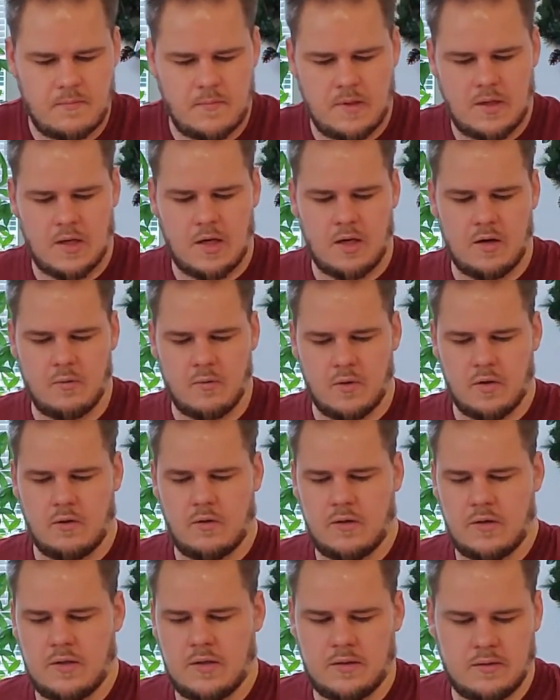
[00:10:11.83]
I
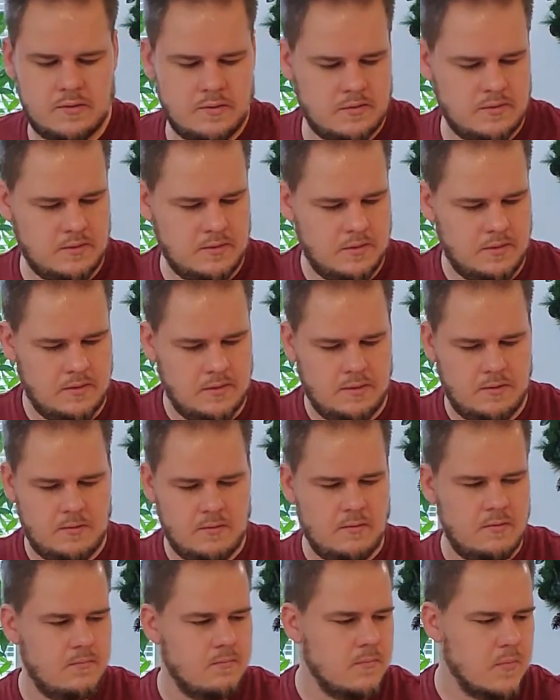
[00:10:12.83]
will
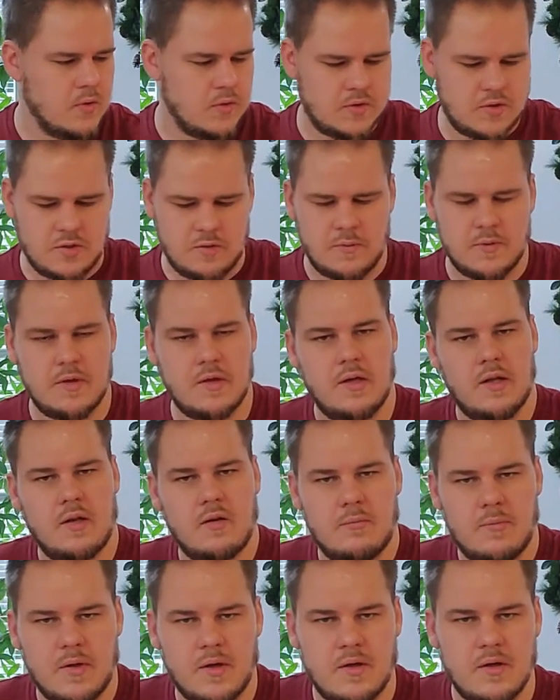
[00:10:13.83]
mulch it with a
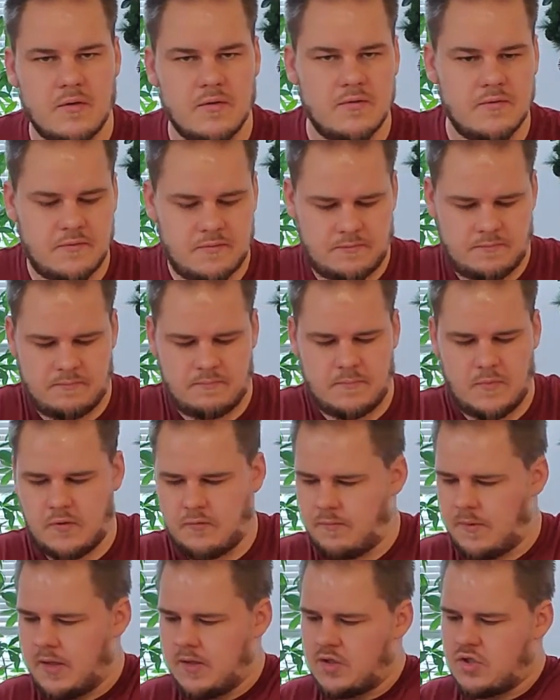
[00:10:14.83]
little bit of
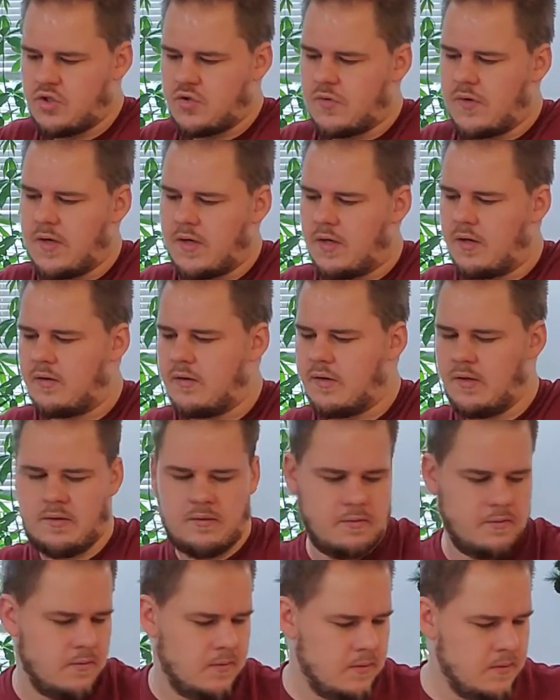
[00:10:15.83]
my shredded
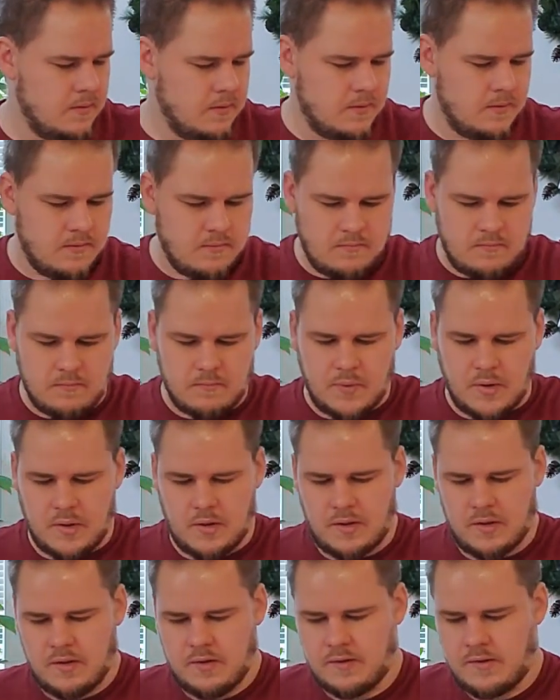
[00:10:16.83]

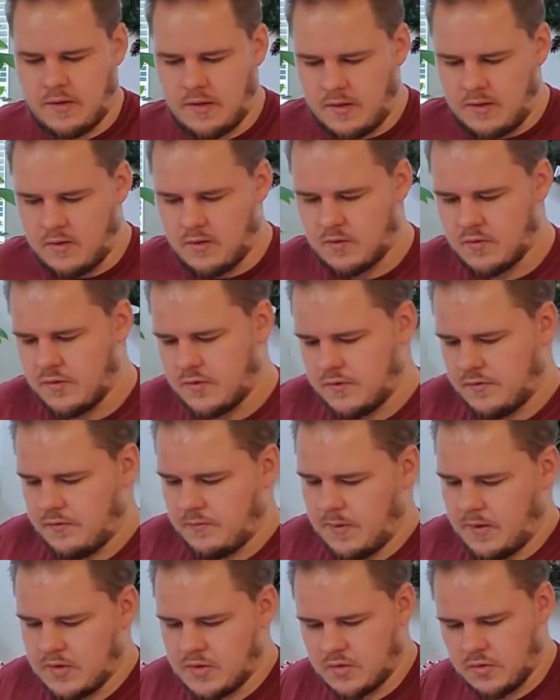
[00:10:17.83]
bark that I use for
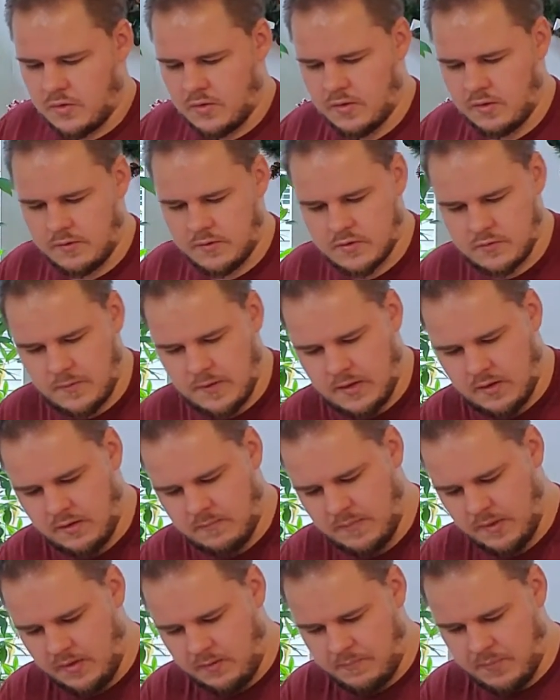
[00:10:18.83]
my soil as well,
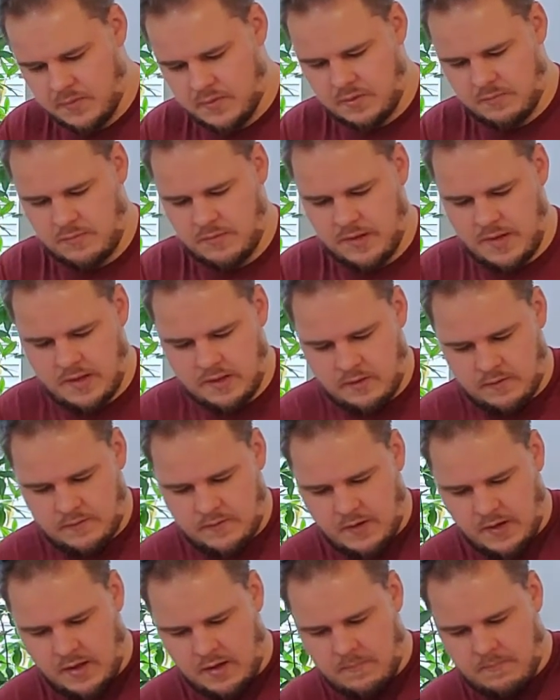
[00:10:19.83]
but I'll put some of that on
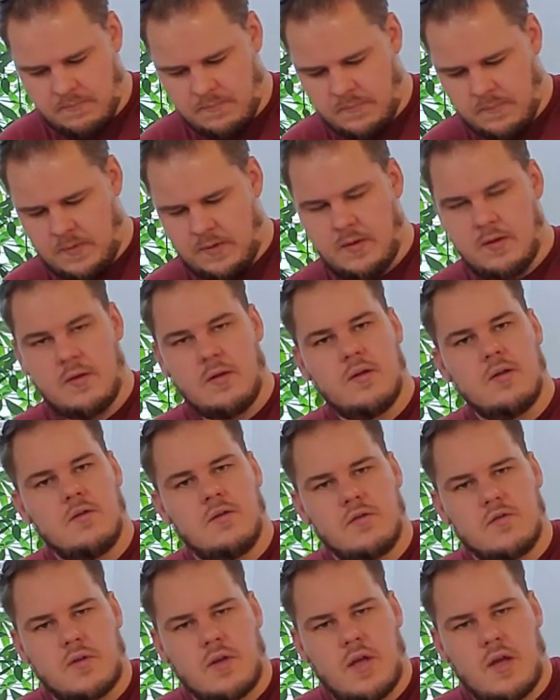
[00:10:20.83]
top
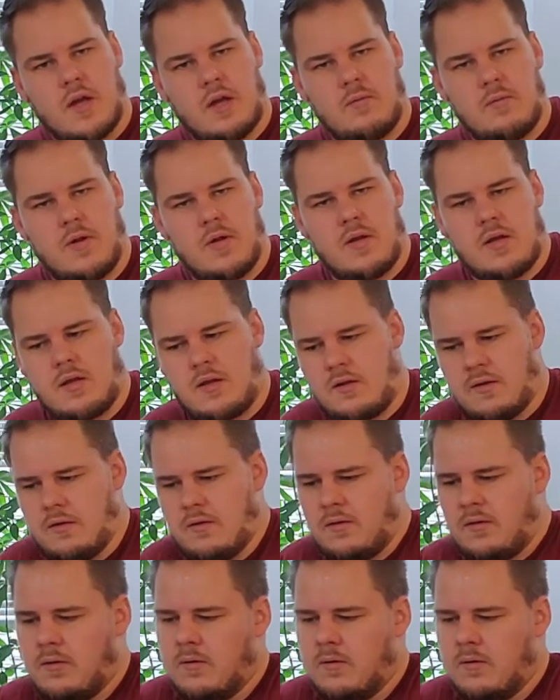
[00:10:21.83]
just to kind of make it